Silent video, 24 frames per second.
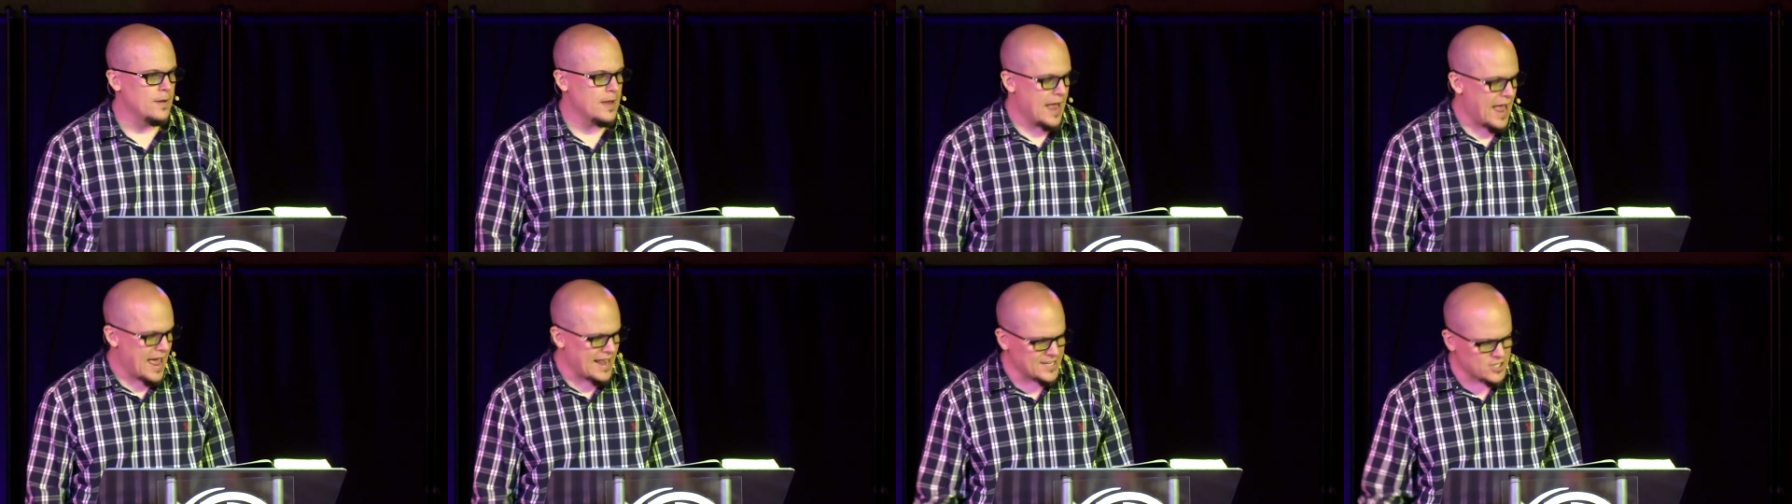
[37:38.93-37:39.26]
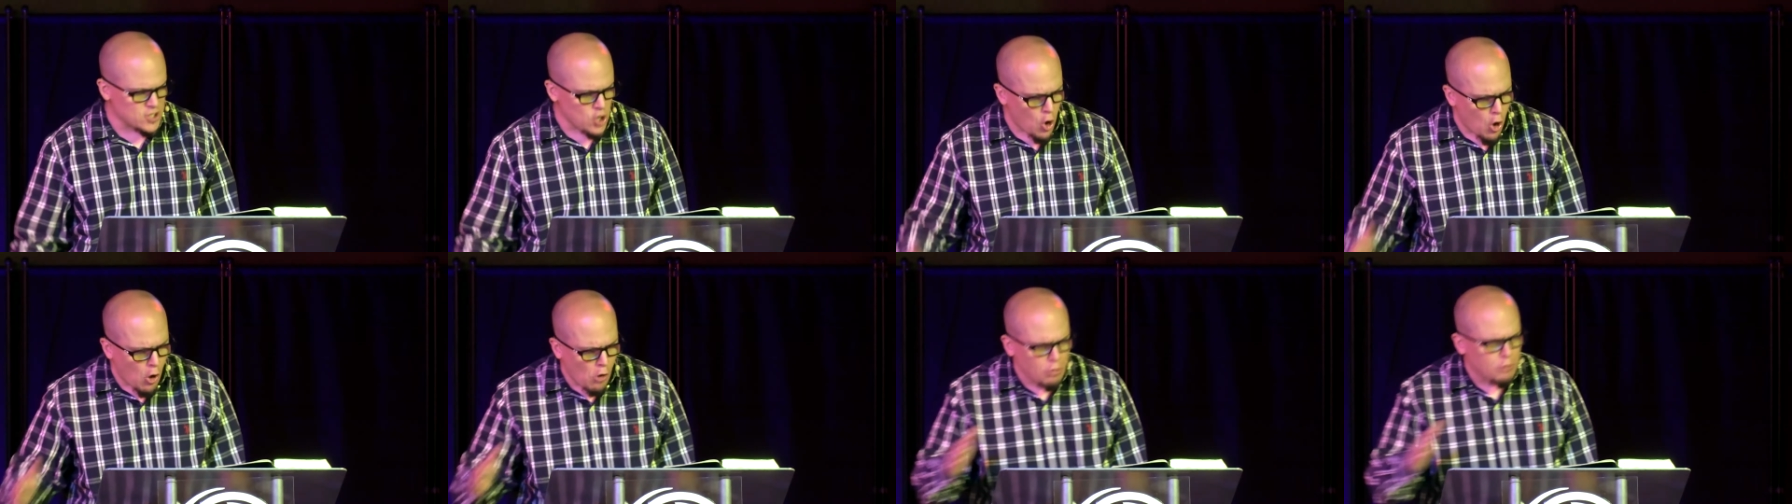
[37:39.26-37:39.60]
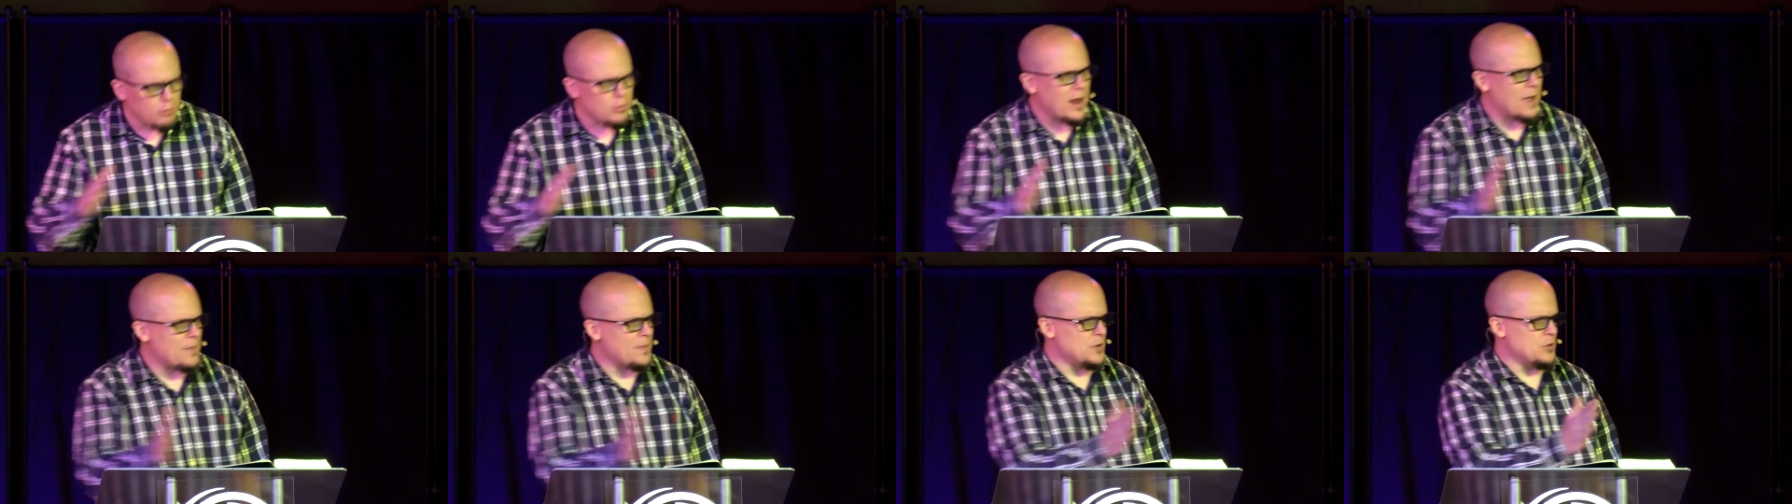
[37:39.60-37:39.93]
And it's all
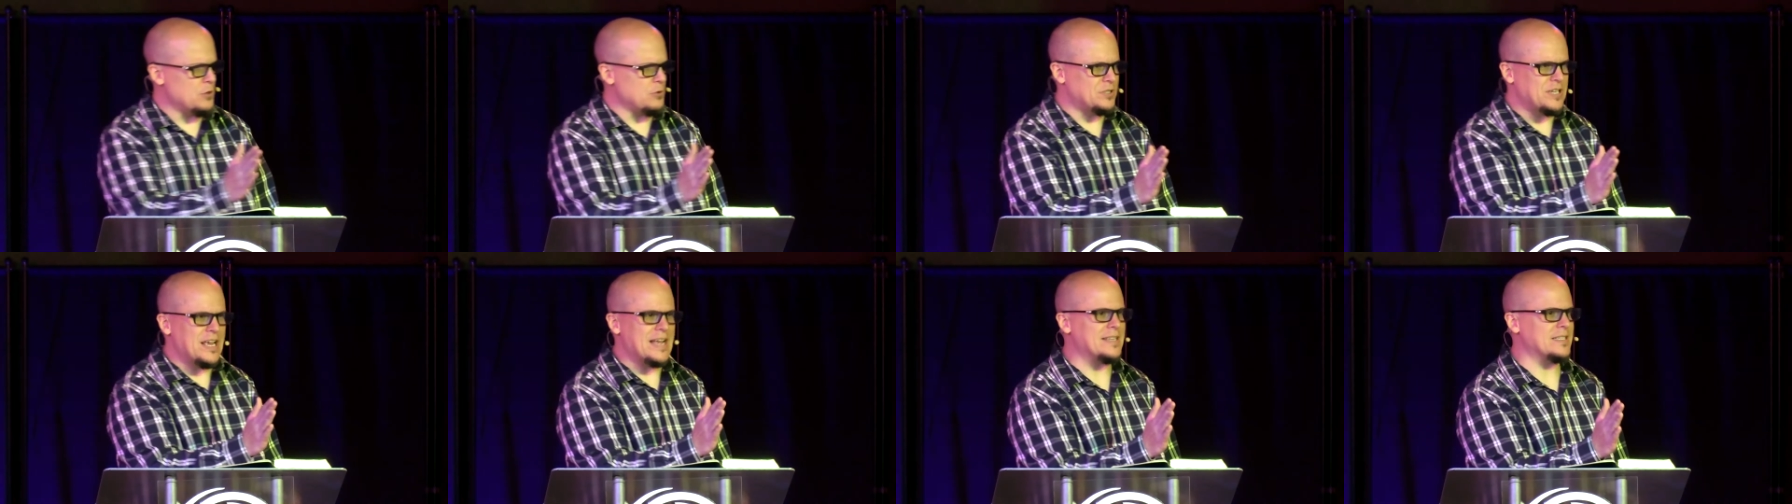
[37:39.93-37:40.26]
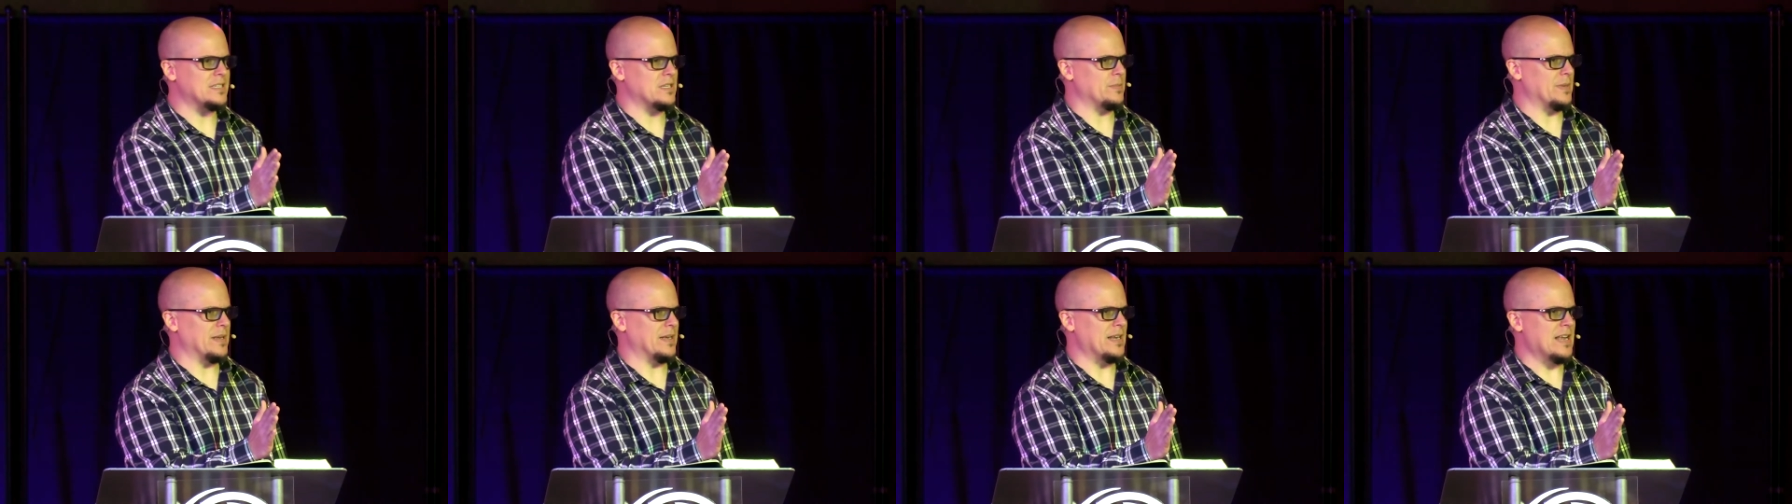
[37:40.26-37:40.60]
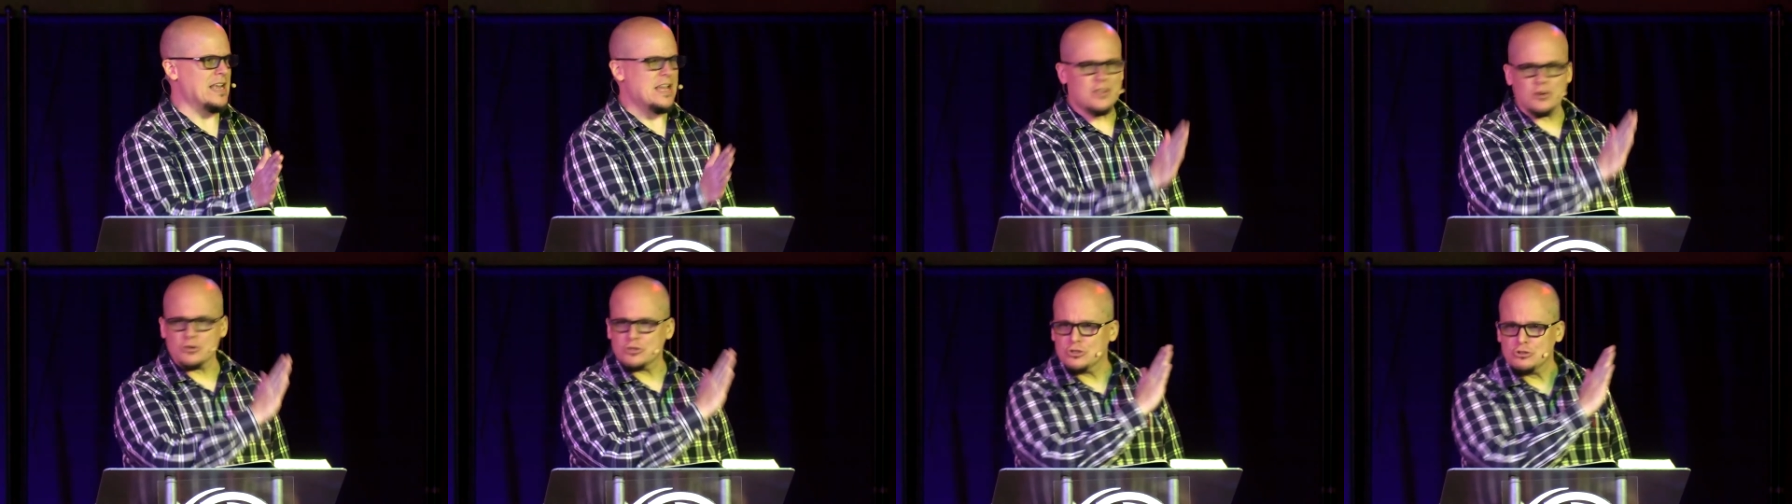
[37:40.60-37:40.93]
throughout the New Testament.
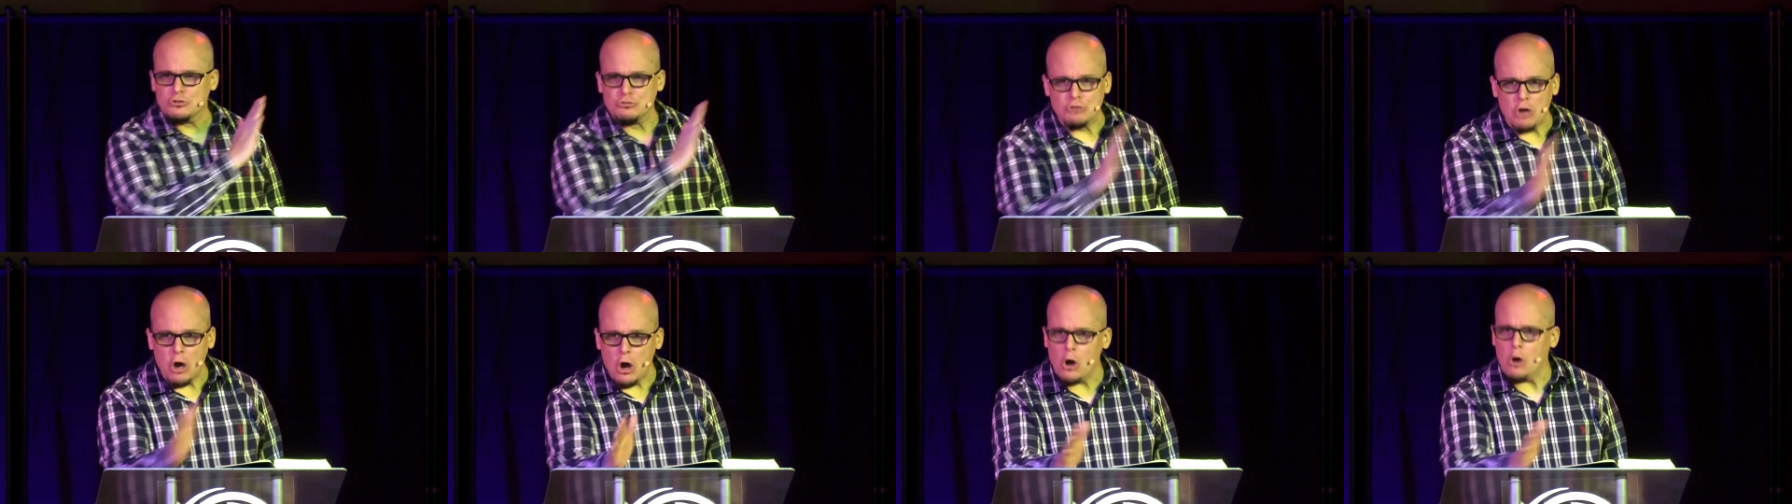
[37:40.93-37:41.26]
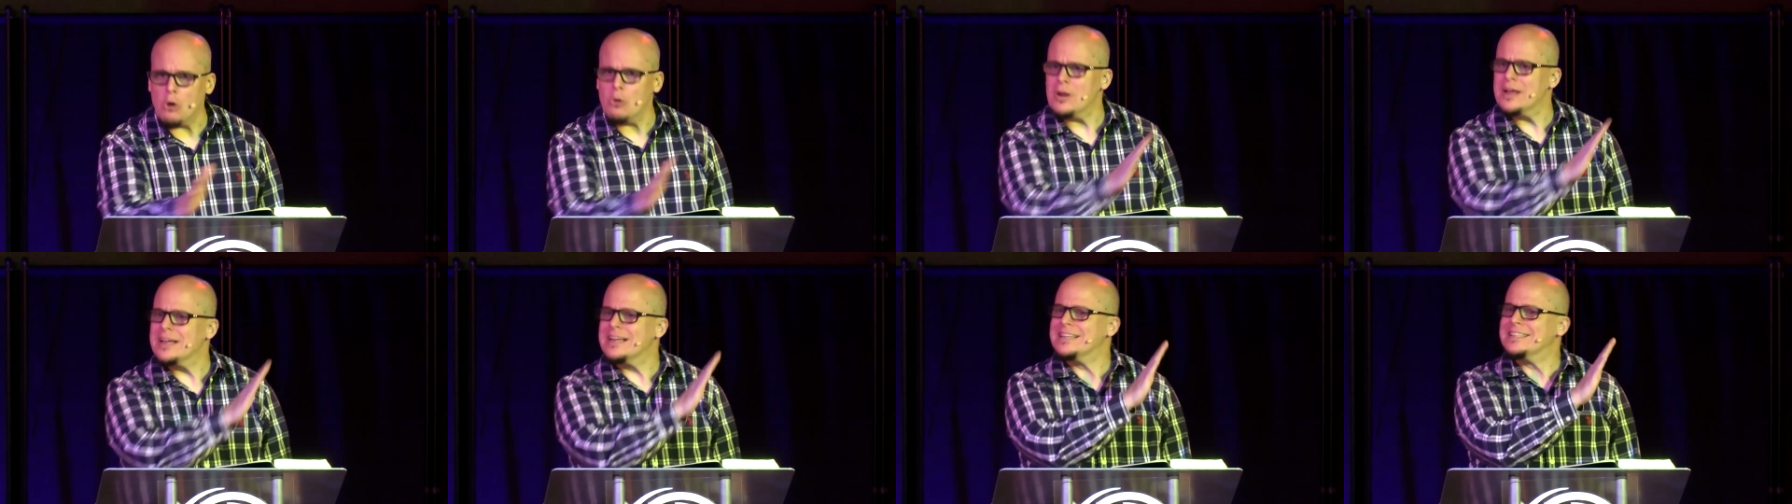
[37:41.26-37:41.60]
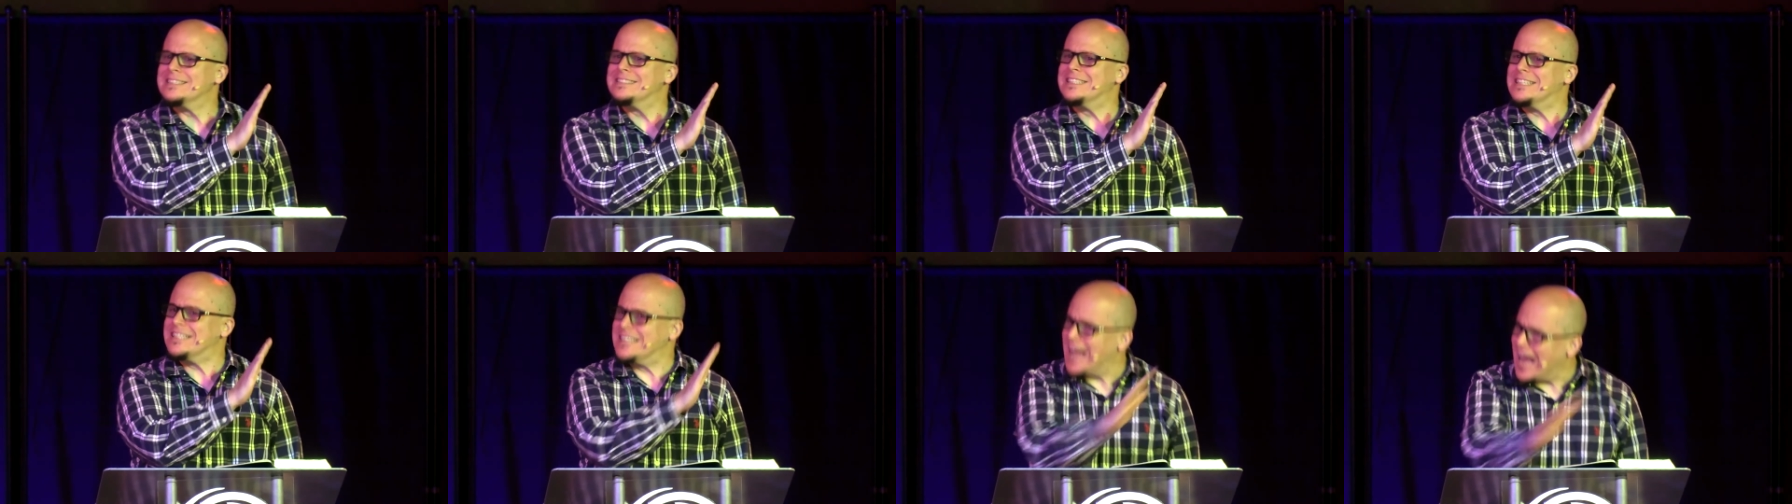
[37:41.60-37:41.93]
There's no
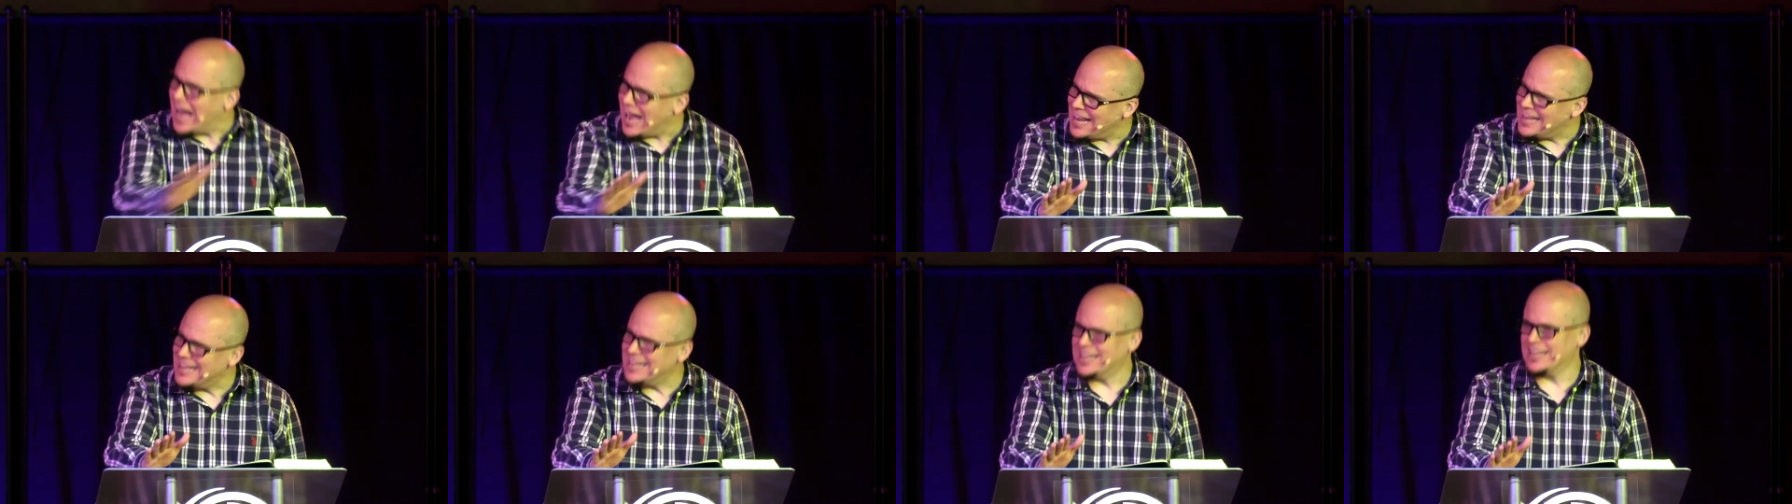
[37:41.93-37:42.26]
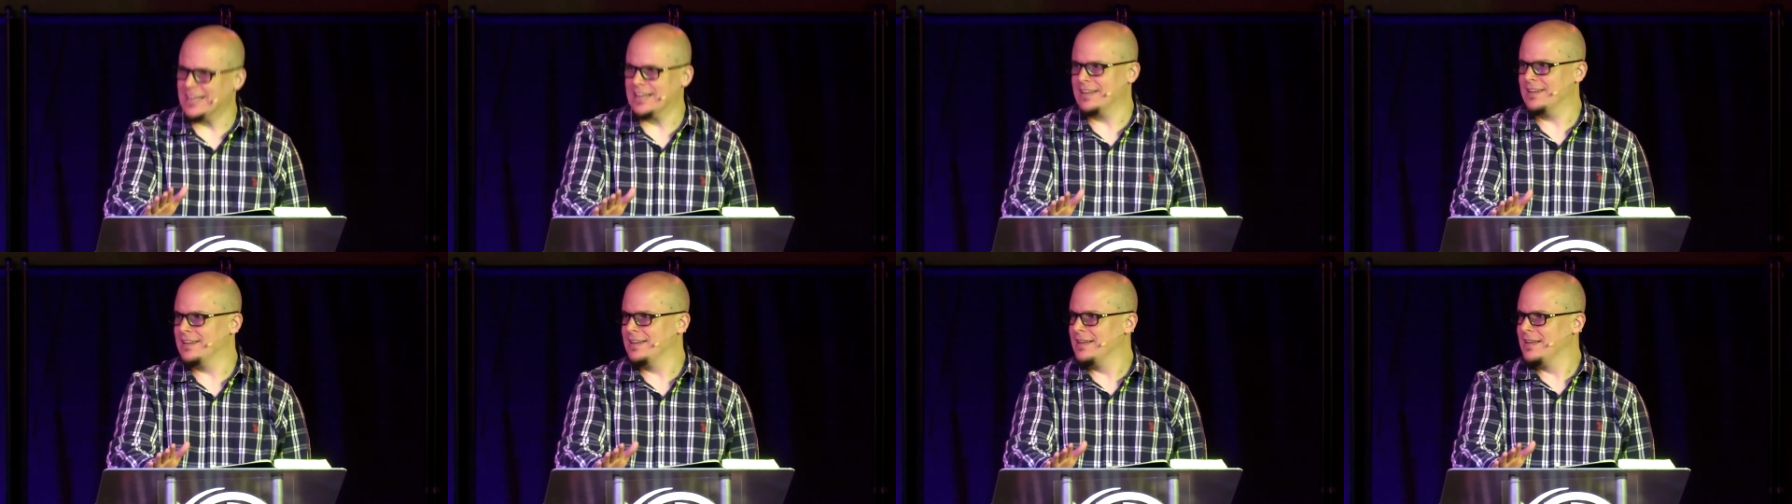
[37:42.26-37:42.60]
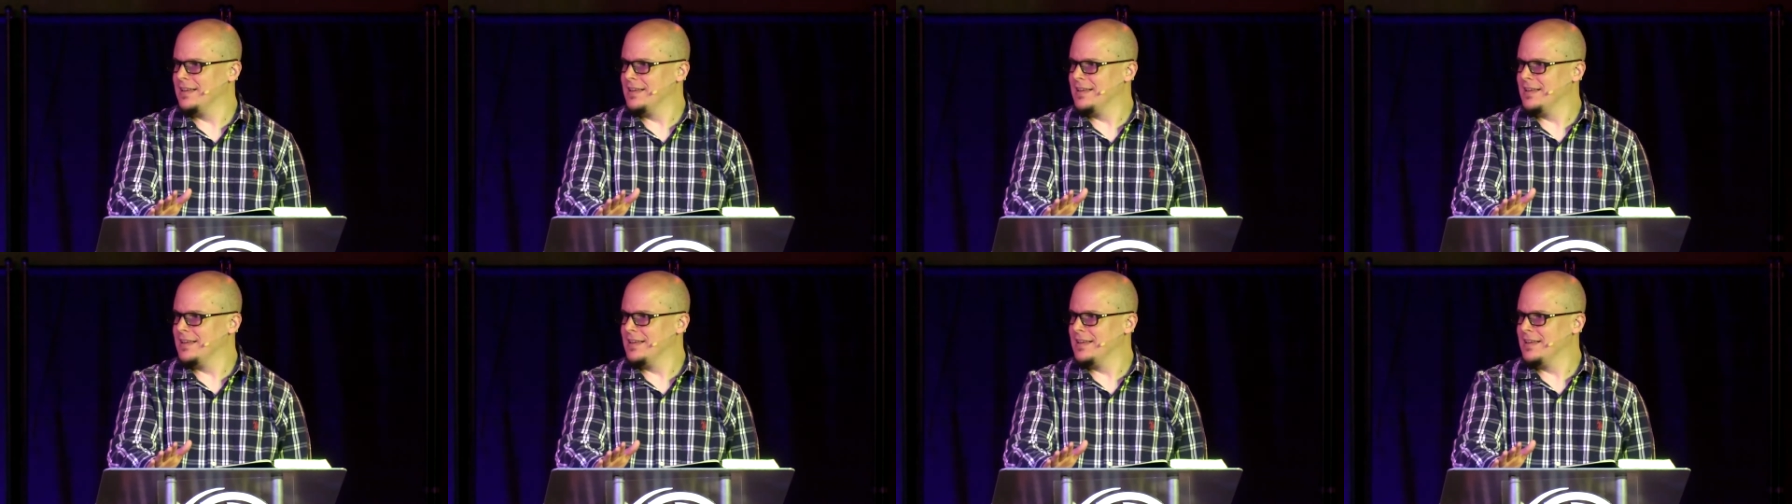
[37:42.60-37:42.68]
denying